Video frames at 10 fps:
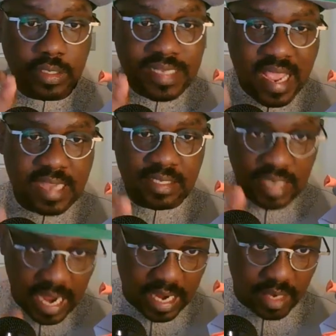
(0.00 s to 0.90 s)
Take
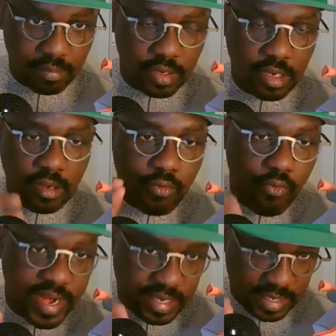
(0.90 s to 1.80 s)
time,
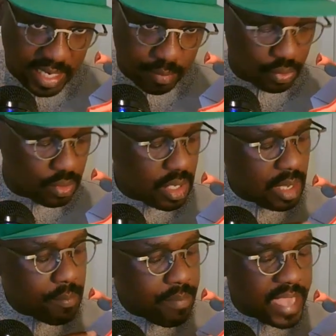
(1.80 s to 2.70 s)
read the label.
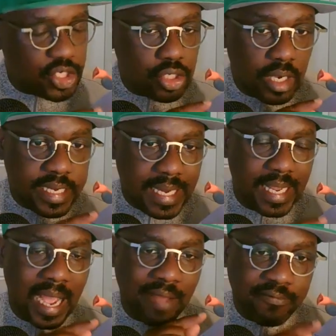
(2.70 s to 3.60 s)
Make sure they
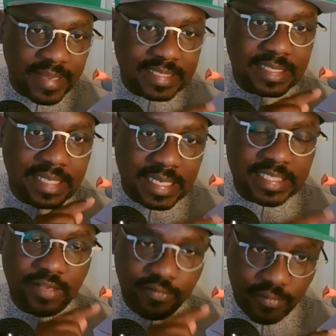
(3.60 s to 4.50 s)
are
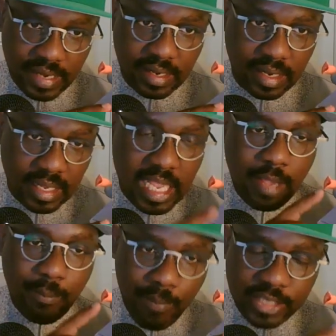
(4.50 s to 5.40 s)
fertility friendly.
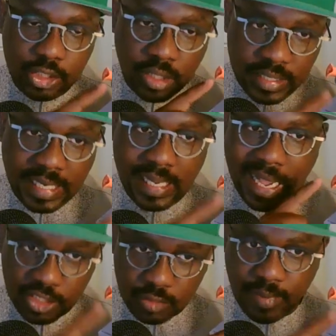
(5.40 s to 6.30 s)
Make sure they
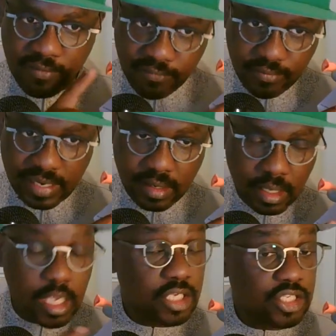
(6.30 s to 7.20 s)
are sperm
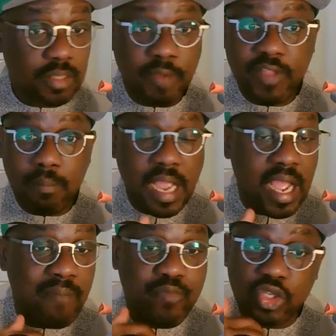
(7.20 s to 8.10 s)
friendly. Some of them might
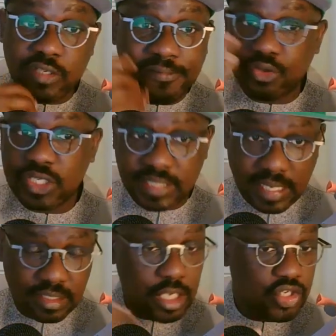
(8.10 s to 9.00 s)
have beautiful
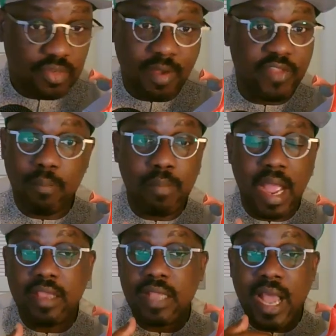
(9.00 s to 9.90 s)
scent. Some of them
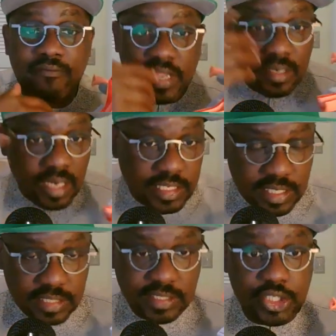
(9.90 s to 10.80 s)
might have tingling
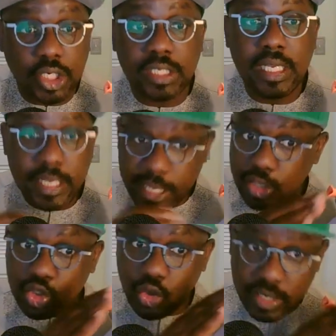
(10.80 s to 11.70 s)
sensation.
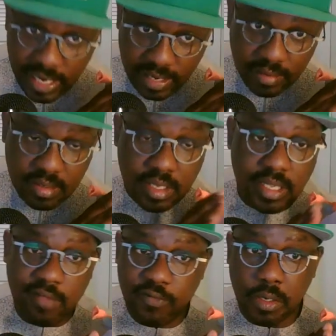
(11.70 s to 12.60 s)
It's okay
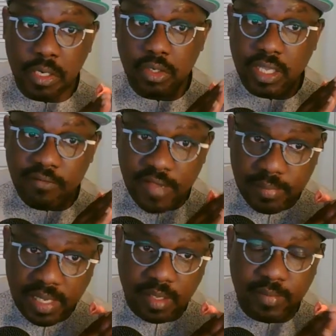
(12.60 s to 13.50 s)
if you're not looking for
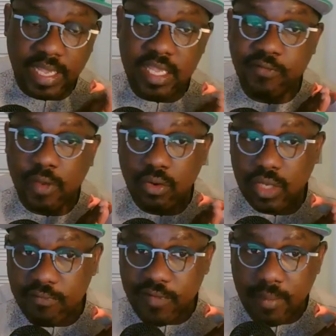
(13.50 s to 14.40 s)
a baby. But if you're
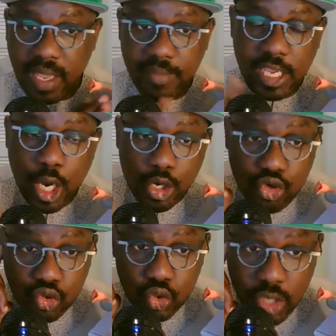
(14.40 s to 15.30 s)
looking for a baby,
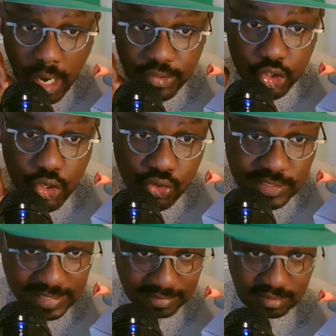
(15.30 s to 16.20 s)
do not
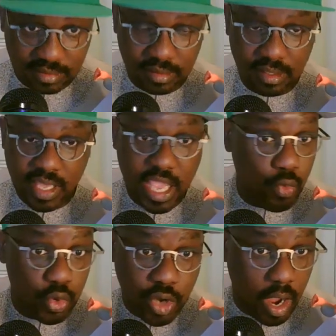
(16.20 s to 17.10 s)
use it. It
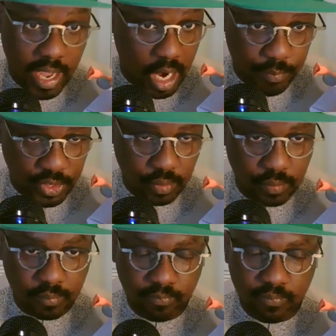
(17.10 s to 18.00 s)
will not help you.
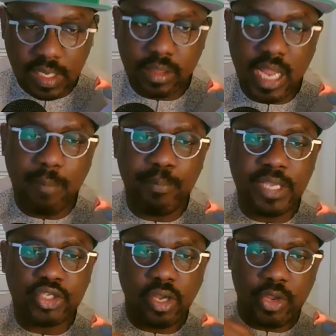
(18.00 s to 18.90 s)
Now,
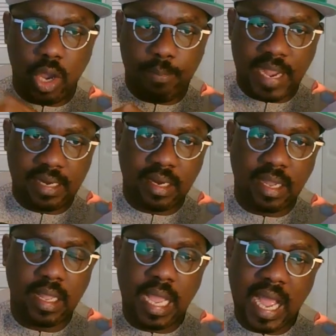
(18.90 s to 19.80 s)
picture your
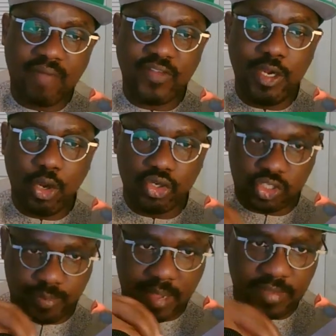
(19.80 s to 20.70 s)
partner having low
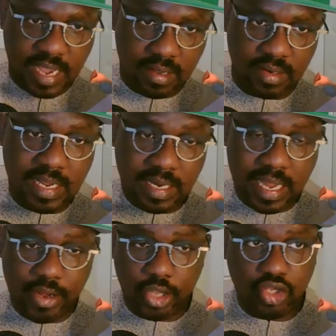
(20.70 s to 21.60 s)
sperm count.
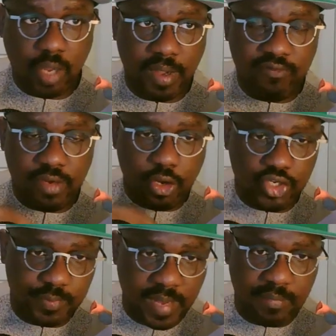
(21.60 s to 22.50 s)
Then, on top of the low
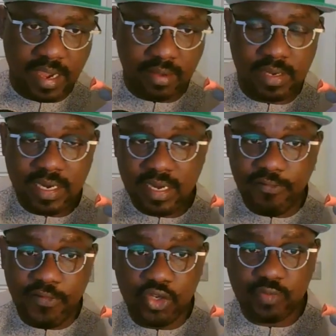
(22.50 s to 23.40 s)
sperm count, the
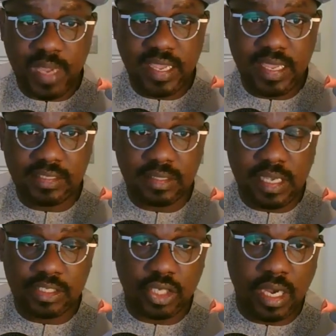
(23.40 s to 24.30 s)
few sperm he's,
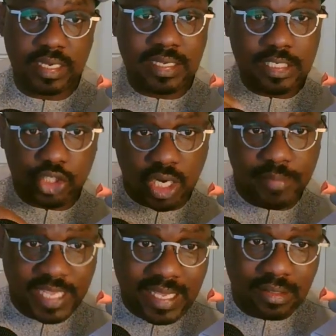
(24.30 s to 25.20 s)
he's got is going to
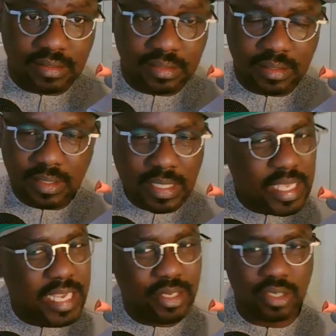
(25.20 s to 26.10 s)
be killed.
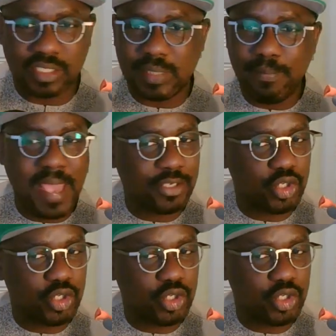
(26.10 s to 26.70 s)
It doesn't make